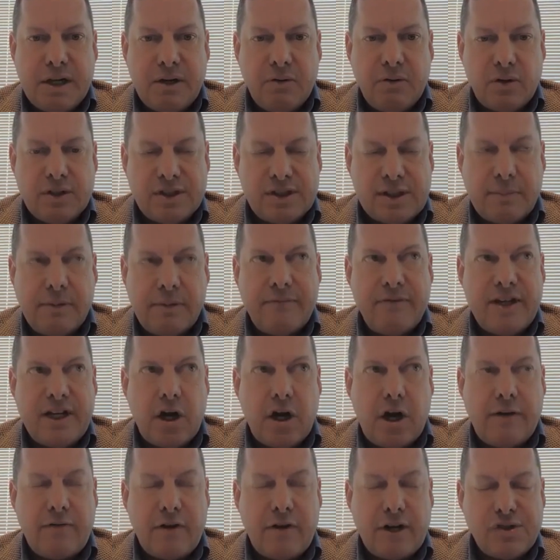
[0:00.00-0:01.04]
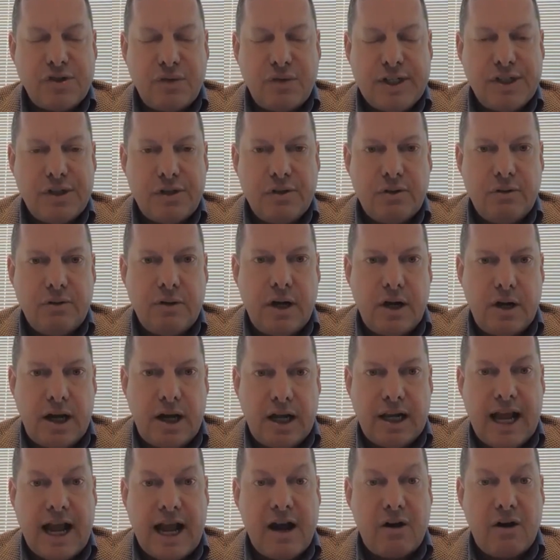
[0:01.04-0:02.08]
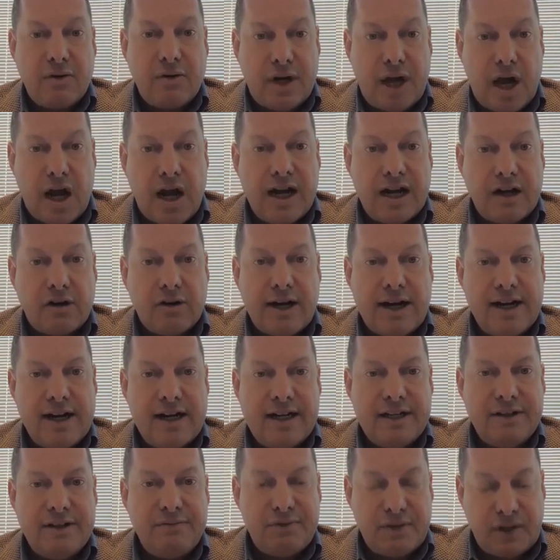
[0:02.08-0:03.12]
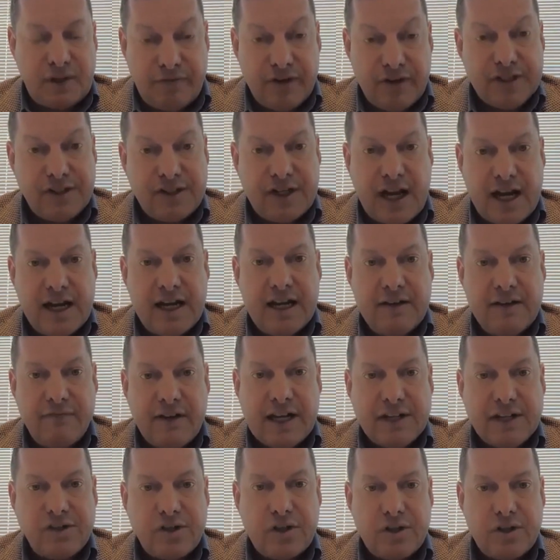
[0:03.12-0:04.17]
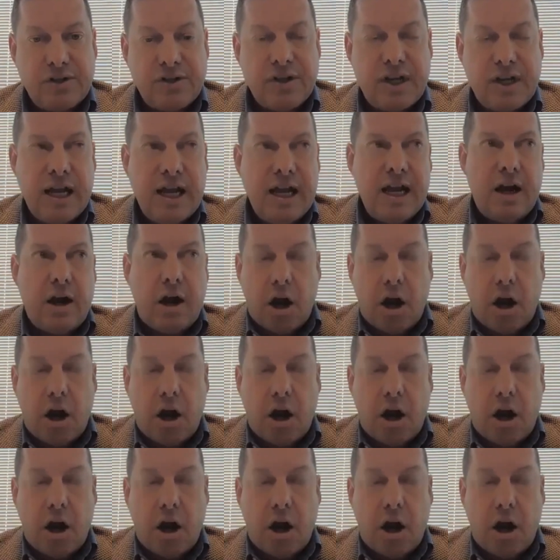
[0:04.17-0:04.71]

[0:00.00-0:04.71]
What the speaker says: but some of the offerings we do allow non-accredited, sophisticated investors.